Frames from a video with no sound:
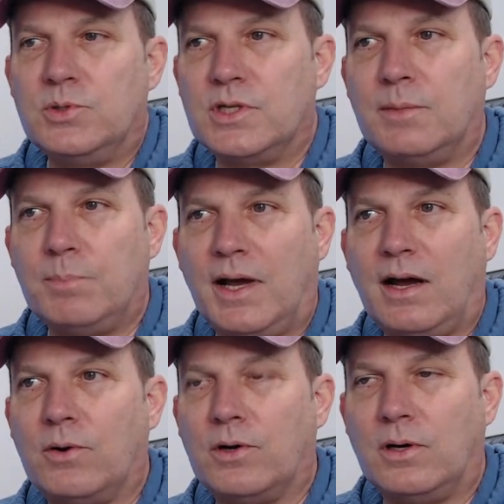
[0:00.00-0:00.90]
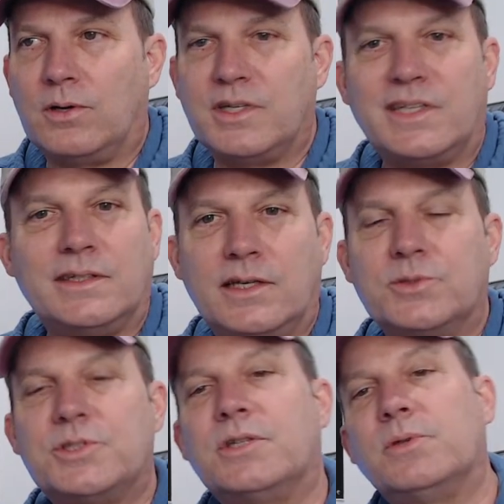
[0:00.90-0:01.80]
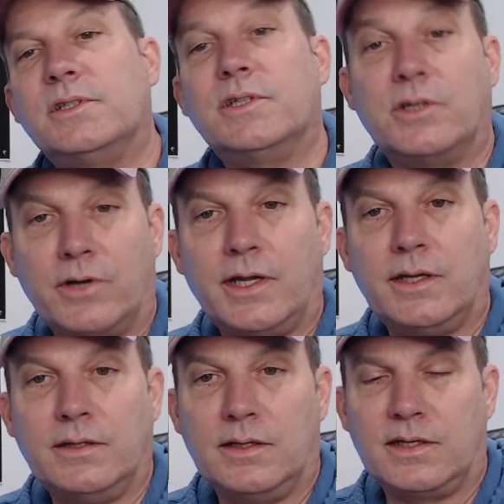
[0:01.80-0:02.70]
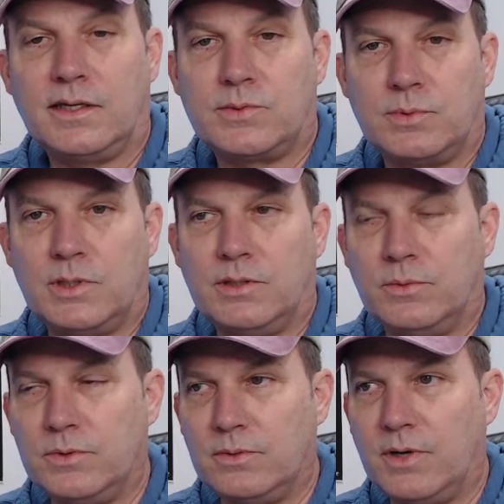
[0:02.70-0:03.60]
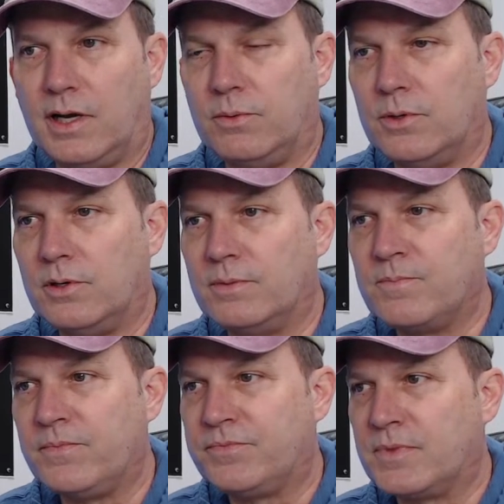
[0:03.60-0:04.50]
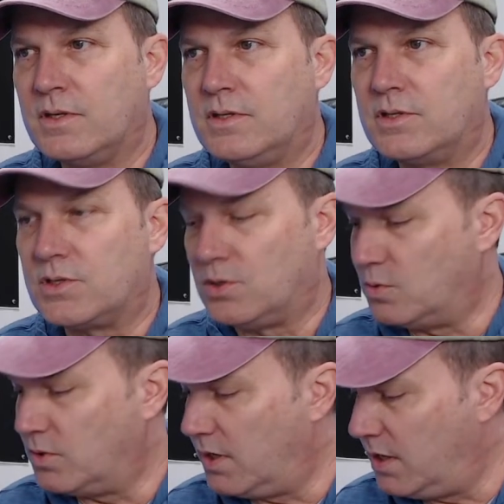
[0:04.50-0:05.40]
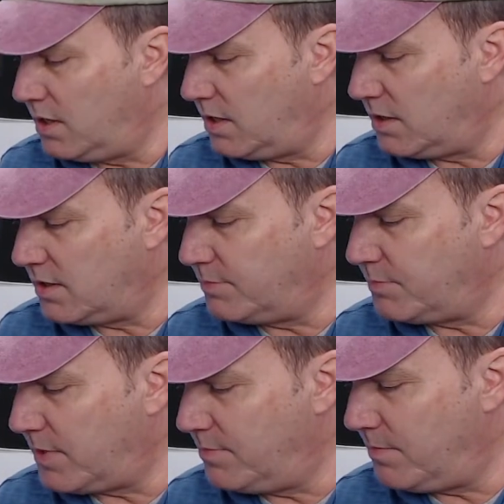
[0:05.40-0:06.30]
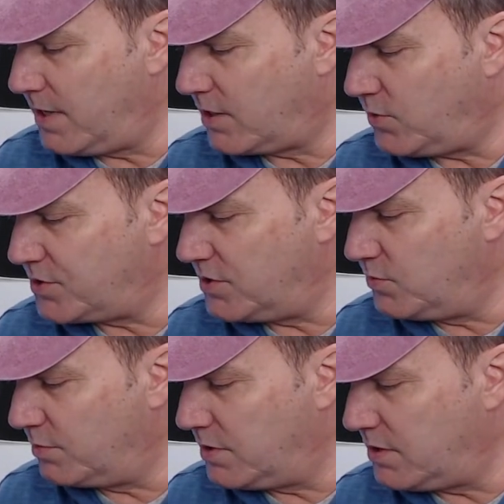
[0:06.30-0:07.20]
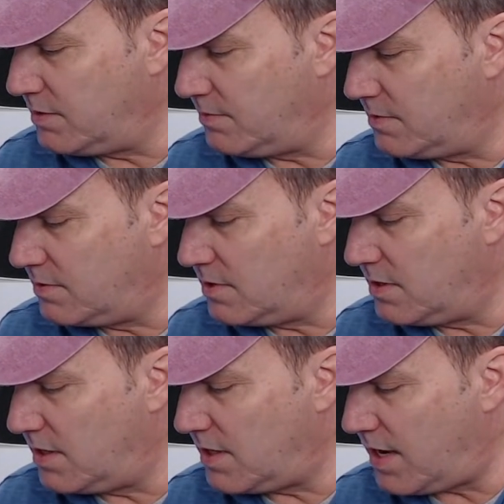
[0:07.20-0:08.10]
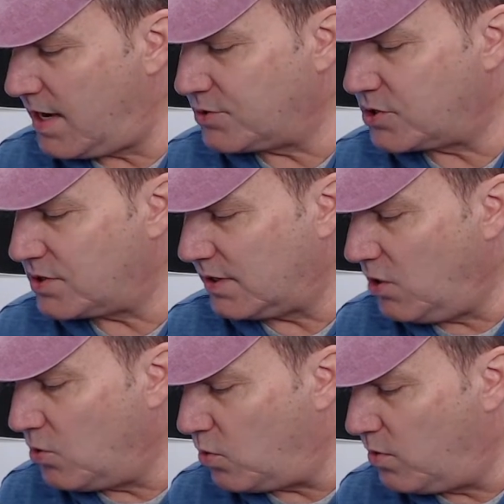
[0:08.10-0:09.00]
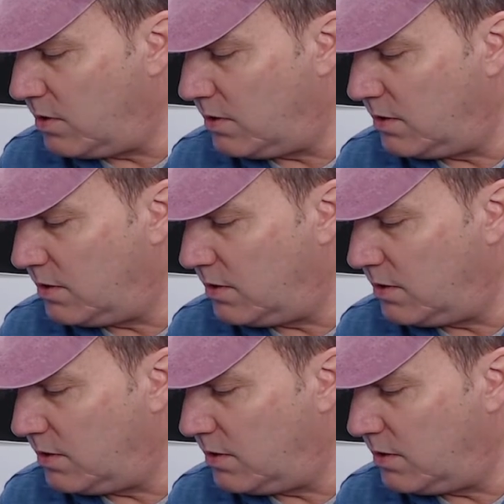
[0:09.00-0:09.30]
any power, or they don't generally degrade, I guess would be the right word. So my question would be, how slow